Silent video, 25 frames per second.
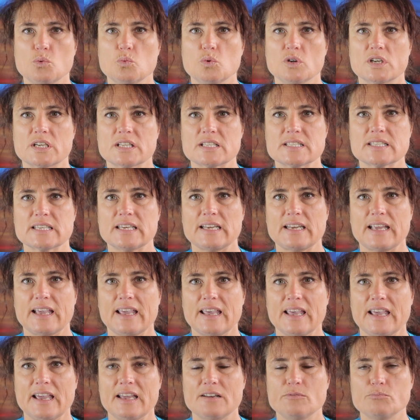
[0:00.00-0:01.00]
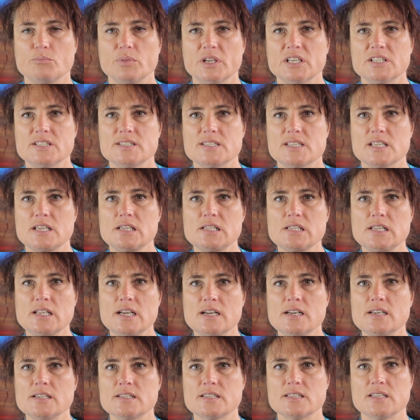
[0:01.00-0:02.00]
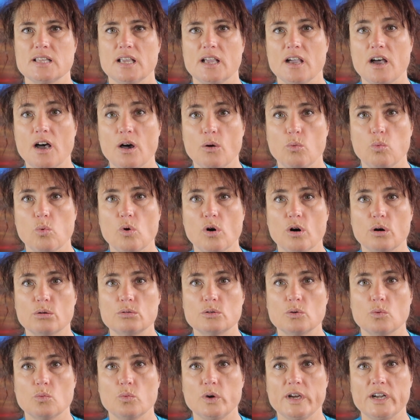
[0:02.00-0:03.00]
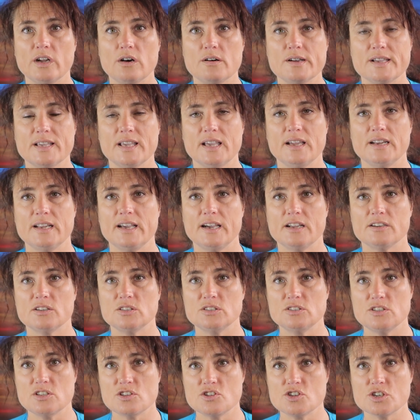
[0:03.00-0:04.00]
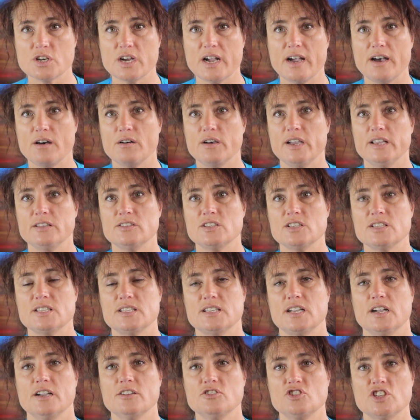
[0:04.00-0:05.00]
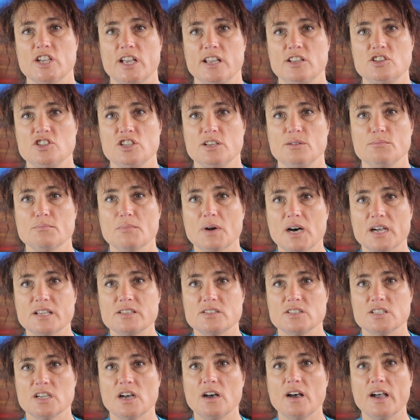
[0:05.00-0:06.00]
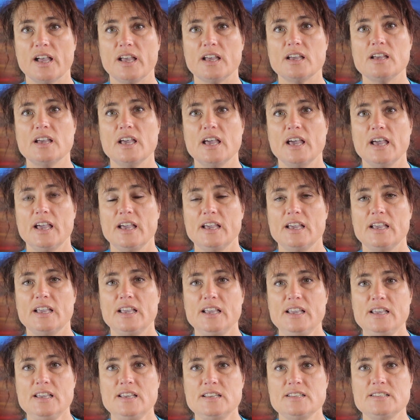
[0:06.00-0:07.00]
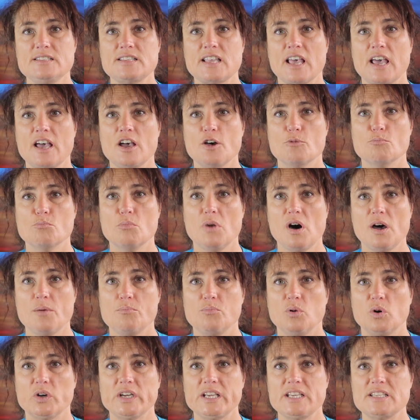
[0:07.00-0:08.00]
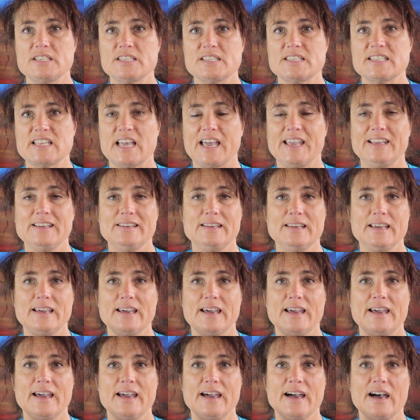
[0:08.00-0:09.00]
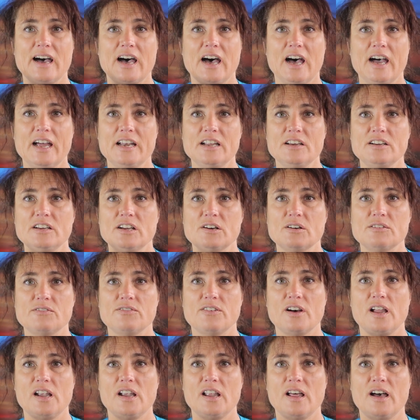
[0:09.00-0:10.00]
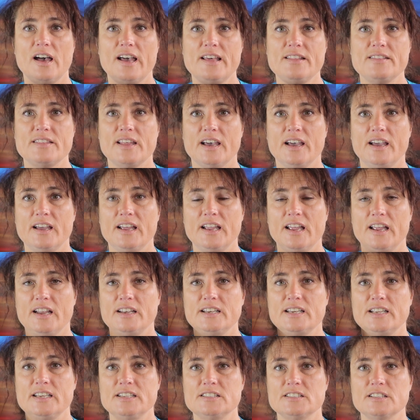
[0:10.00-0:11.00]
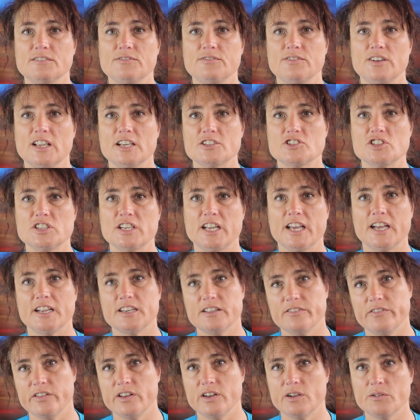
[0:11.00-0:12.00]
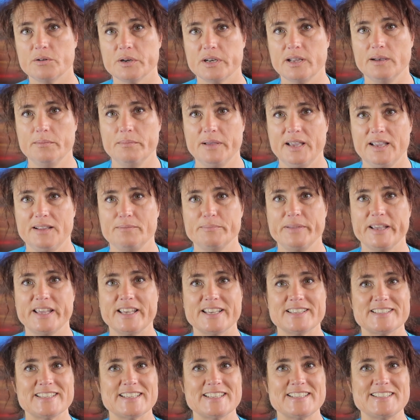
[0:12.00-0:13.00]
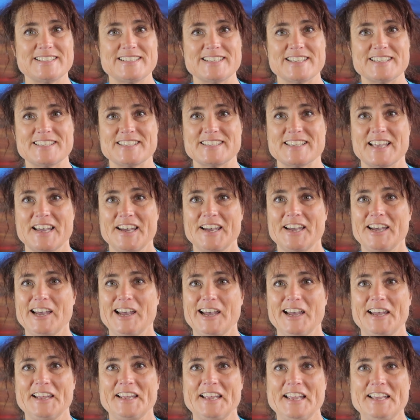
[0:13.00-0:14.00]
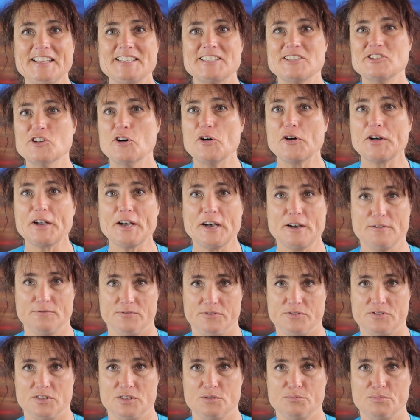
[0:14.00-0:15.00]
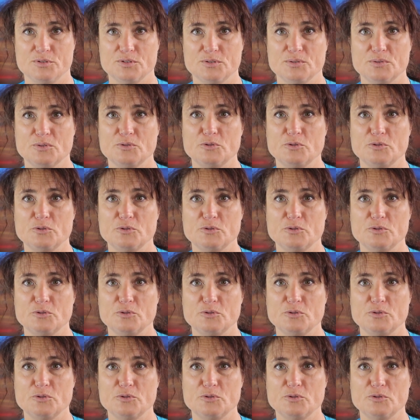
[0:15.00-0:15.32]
for what it's going to get. Because the last thing I want when I get out on the trail and to start changing my diet is my body to say, yeah, I don't know if I like that, and need to flush it out, if you know what I mean, because it's not comfortable